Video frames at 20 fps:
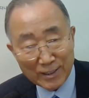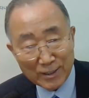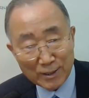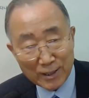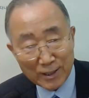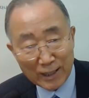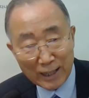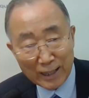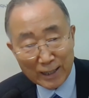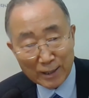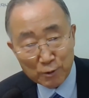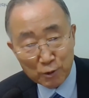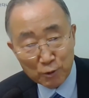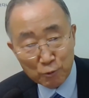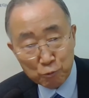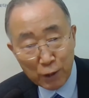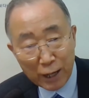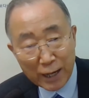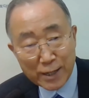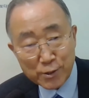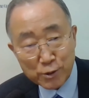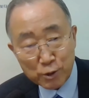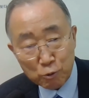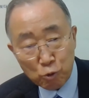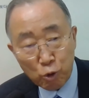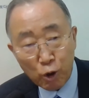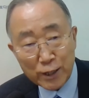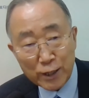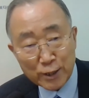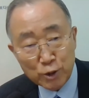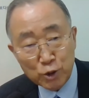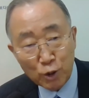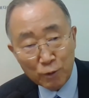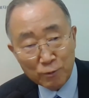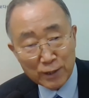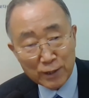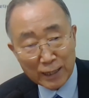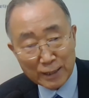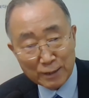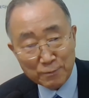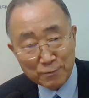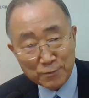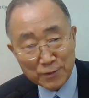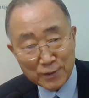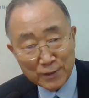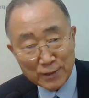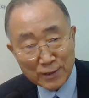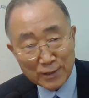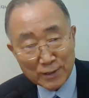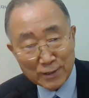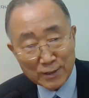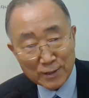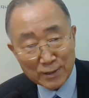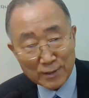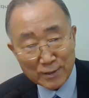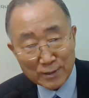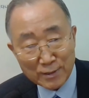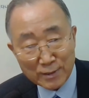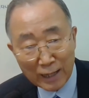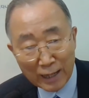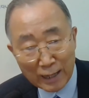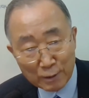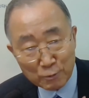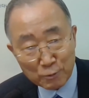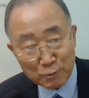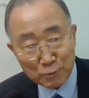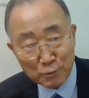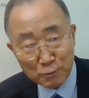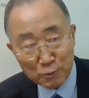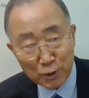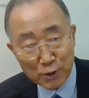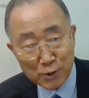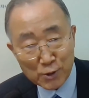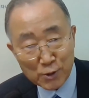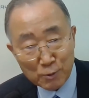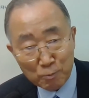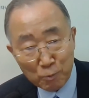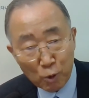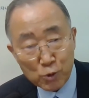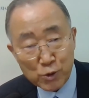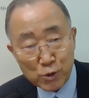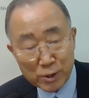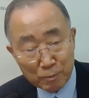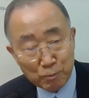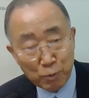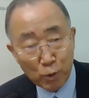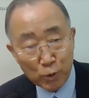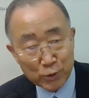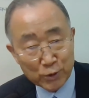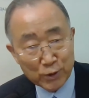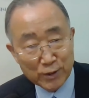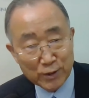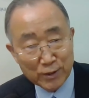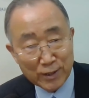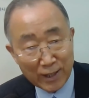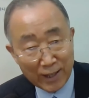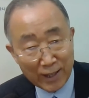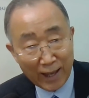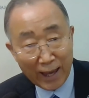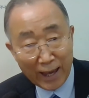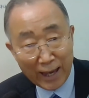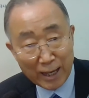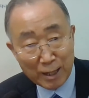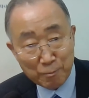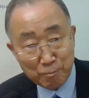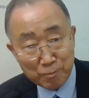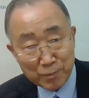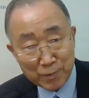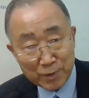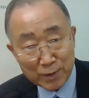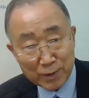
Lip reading: and raise the quality of life. That was the most important aim.